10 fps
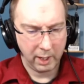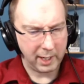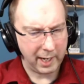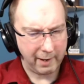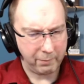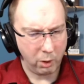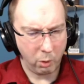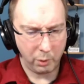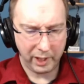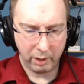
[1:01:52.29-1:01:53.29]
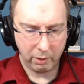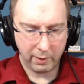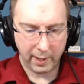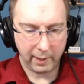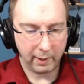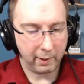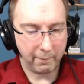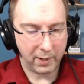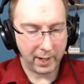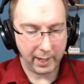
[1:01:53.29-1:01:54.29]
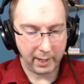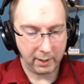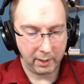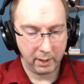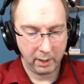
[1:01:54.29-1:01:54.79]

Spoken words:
and I have no one here that I can confide in.